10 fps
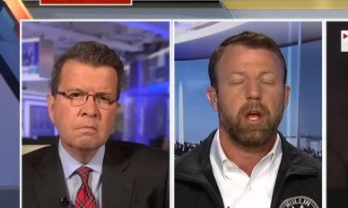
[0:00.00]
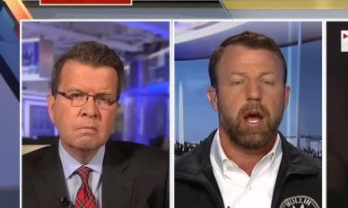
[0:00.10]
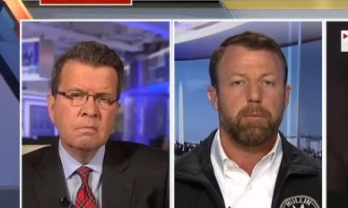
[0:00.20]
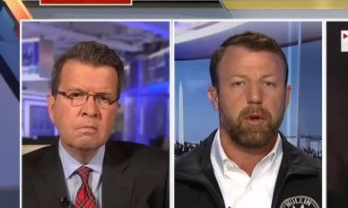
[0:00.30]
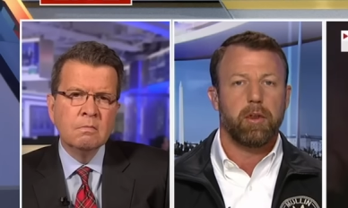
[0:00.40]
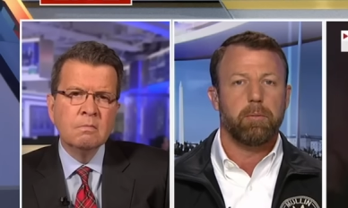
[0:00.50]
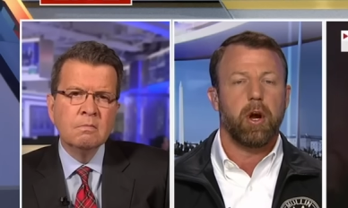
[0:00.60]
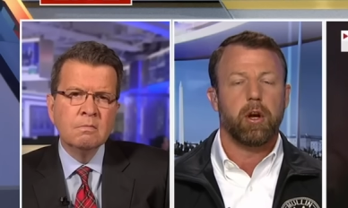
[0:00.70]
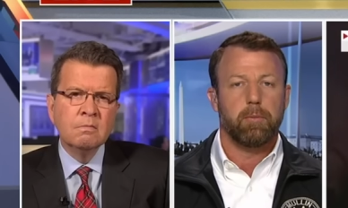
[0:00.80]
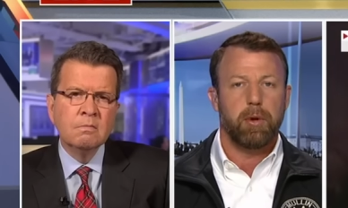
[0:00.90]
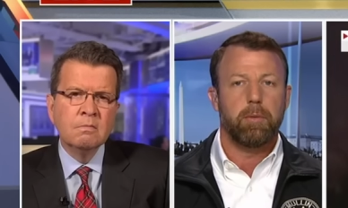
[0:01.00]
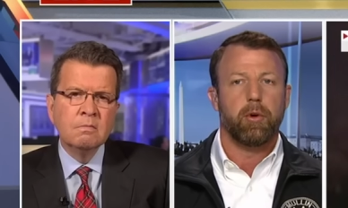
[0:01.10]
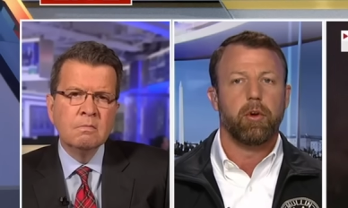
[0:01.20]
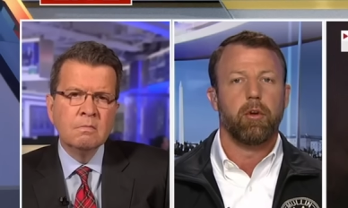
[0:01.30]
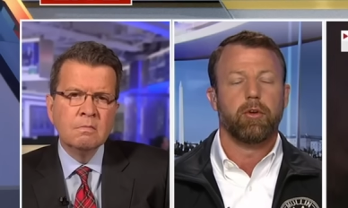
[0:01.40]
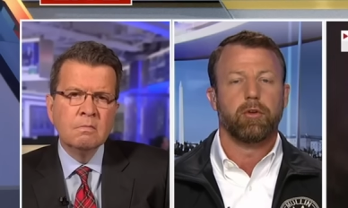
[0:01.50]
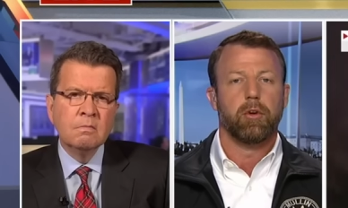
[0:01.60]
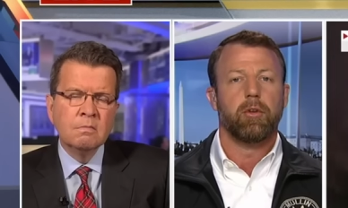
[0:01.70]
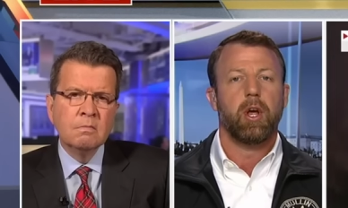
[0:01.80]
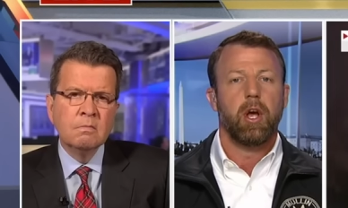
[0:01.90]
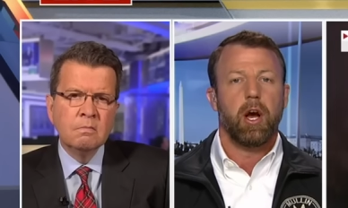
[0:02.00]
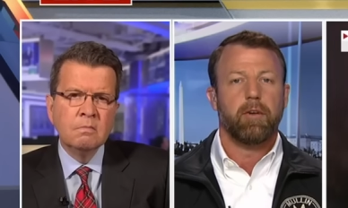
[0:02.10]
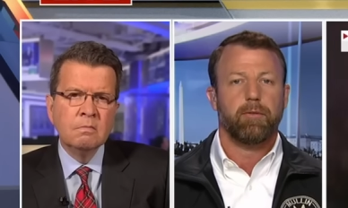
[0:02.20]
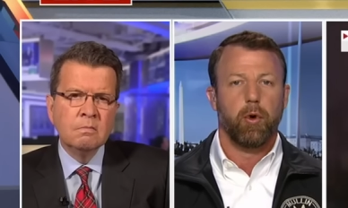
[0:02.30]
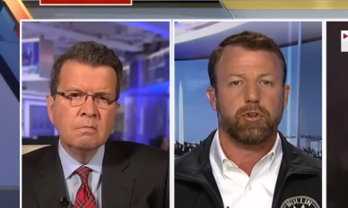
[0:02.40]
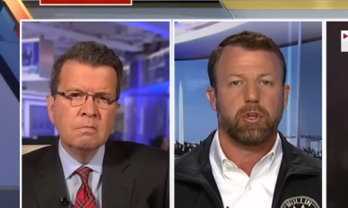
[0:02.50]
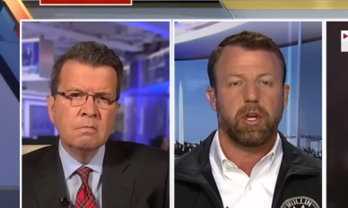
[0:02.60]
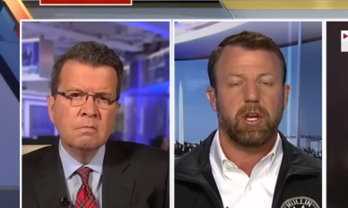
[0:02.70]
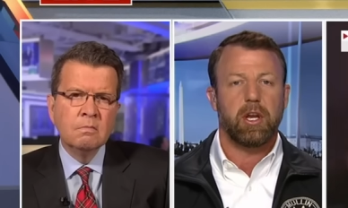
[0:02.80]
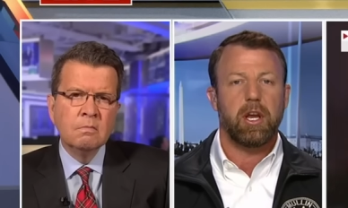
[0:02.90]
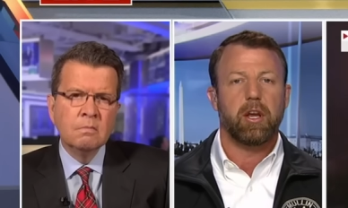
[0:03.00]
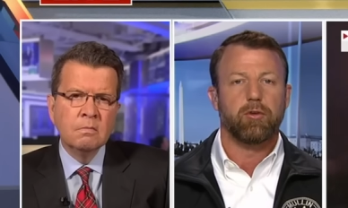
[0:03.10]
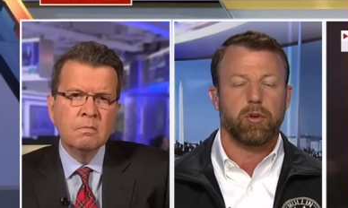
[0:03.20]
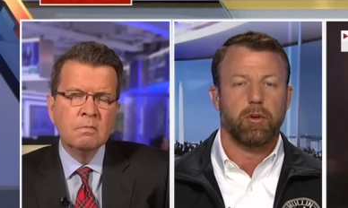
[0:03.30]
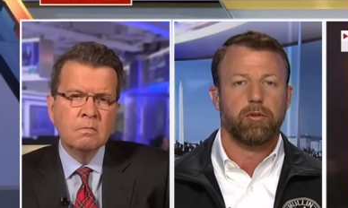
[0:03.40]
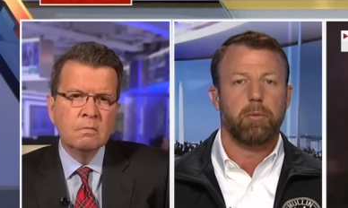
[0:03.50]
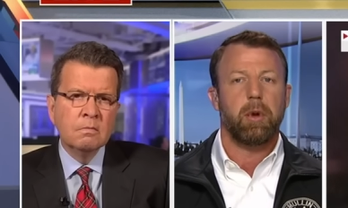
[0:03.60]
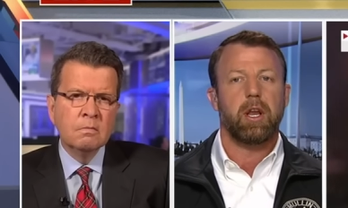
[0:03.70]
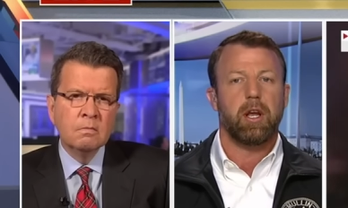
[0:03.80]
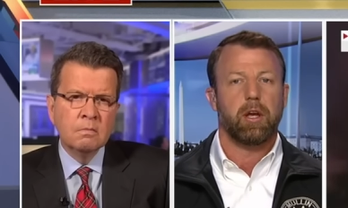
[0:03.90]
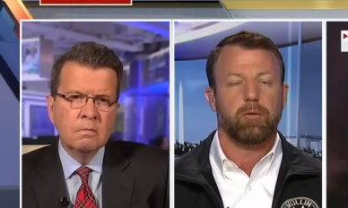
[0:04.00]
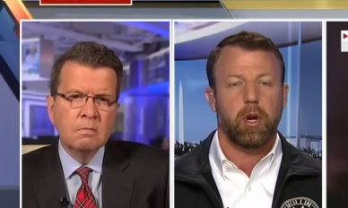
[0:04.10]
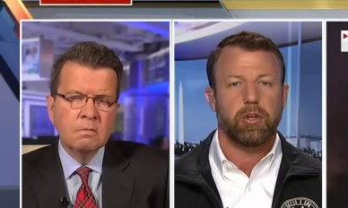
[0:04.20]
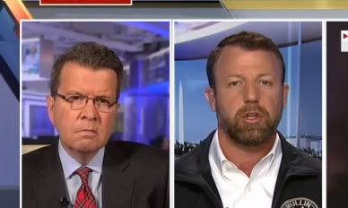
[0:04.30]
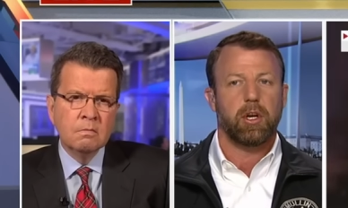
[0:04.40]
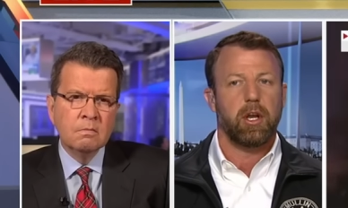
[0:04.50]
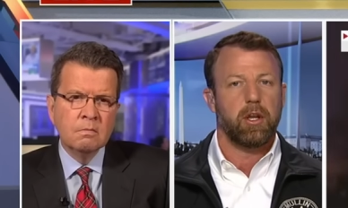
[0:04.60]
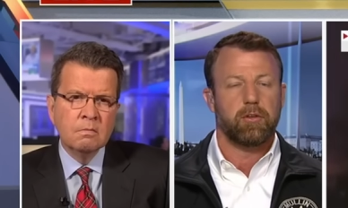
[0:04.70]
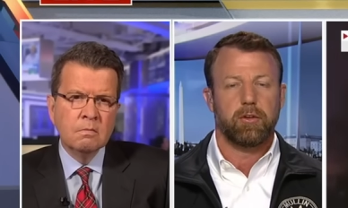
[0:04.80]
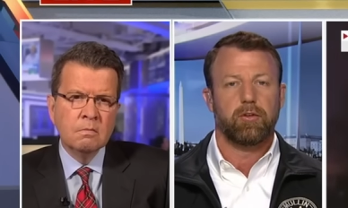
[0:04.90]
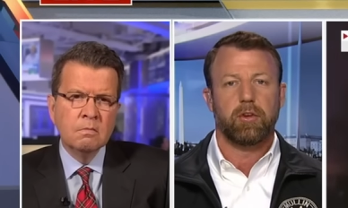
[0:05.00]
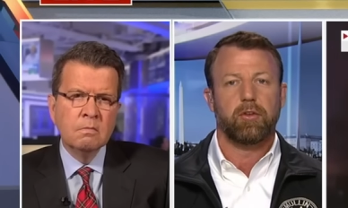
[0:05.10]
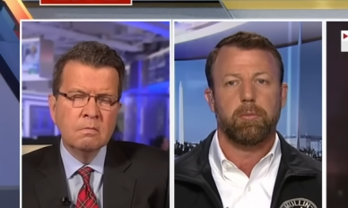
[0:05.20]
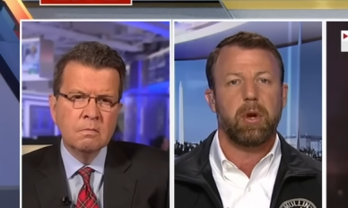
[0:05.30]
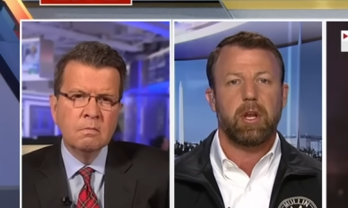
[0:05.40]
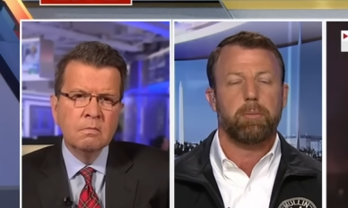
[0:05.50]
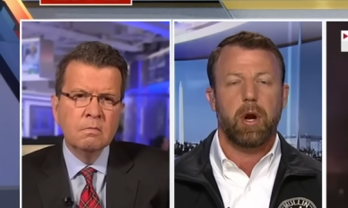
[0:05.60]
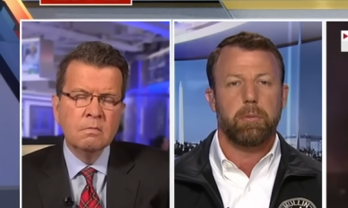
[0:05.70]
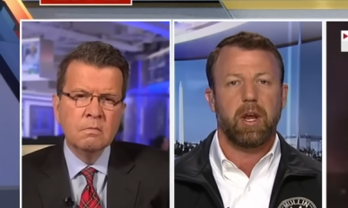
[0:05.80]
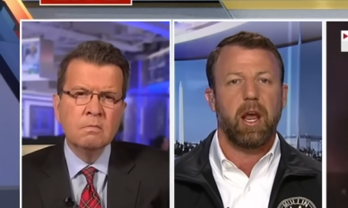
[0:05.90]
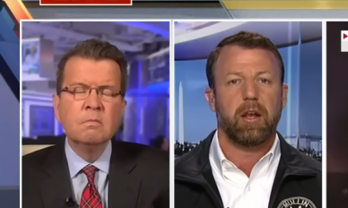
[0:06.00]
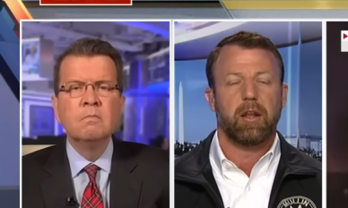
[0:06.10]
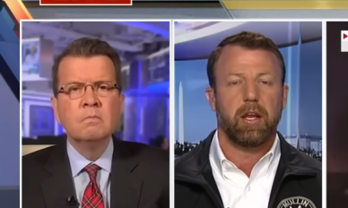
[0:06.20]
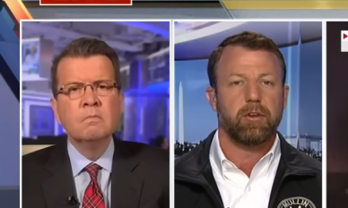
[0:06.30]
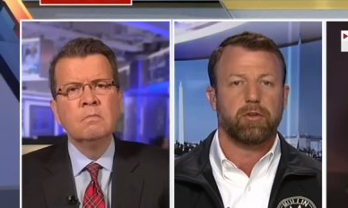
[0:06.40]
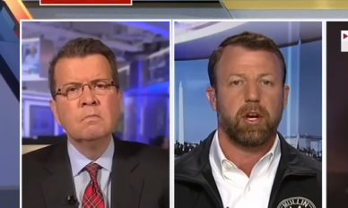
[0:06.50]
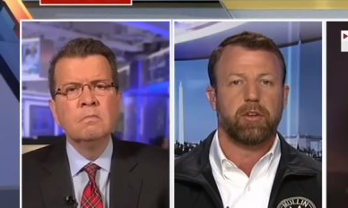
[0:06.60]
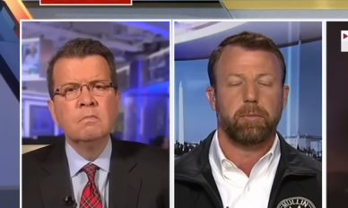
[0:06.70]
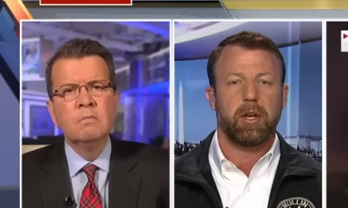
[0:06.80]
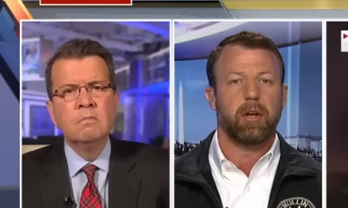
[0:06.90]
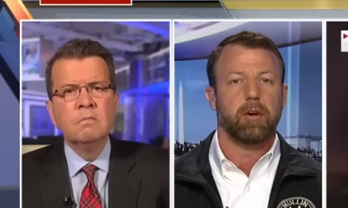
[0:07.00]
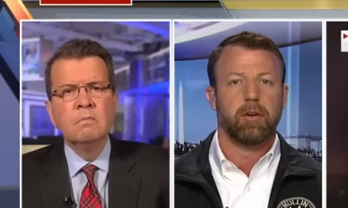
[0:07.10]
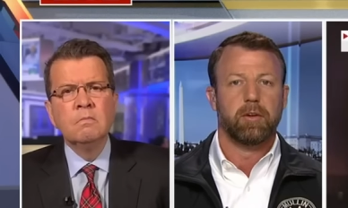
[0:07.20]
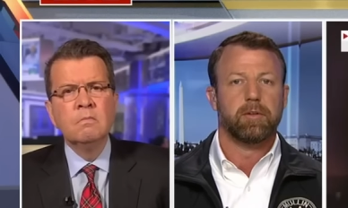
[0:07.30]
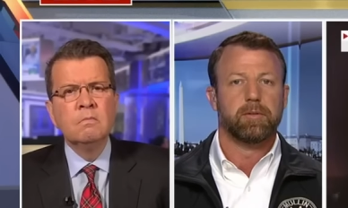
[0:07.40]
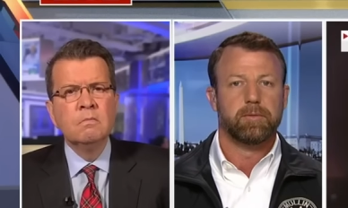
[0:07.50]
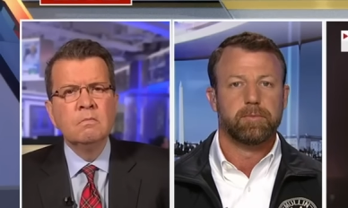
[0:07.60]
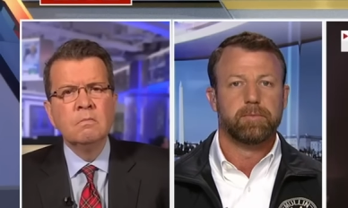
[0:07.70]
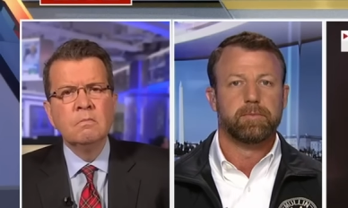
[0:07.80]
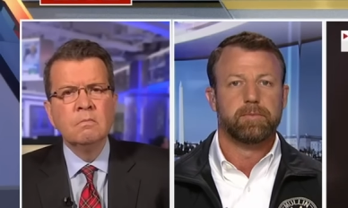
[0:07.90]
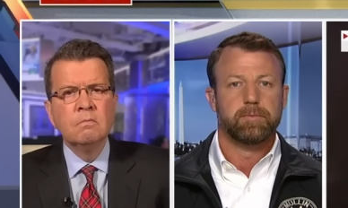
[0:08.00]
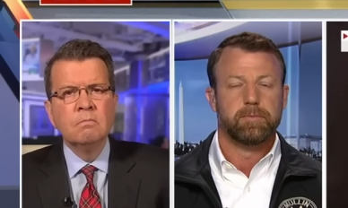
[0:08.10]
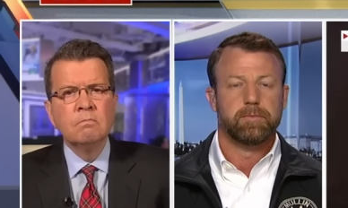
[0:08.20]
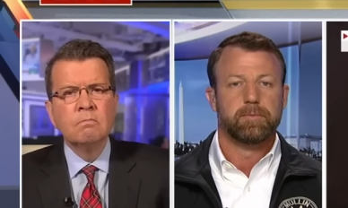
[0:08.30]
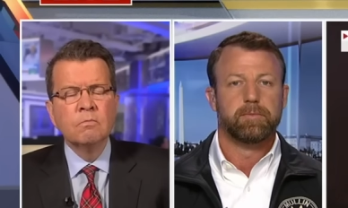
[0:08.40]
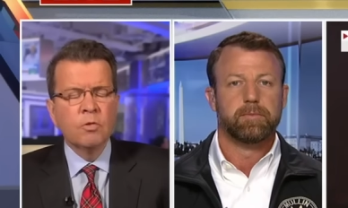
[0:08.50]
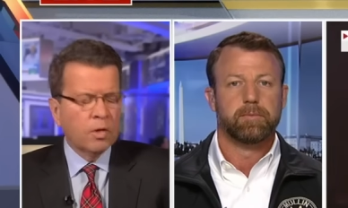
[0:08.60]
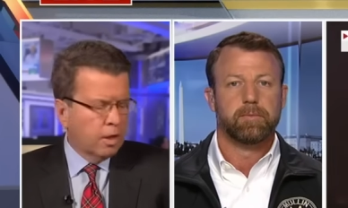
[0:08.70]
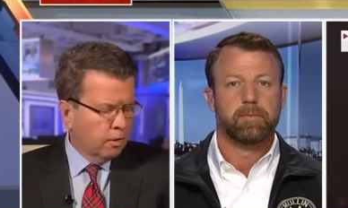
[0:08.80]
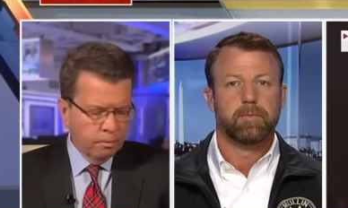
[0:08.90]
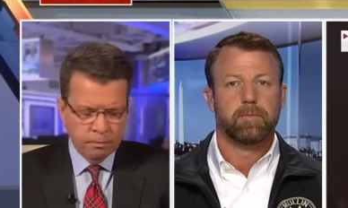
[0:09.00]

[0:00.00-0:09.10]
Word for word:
Speaker 1: I believe the American people know the truth. Unfortunately, he controls the media in Russia, and this is just a media propaganda that he's trying to spin here.
Speaker 2: Senator,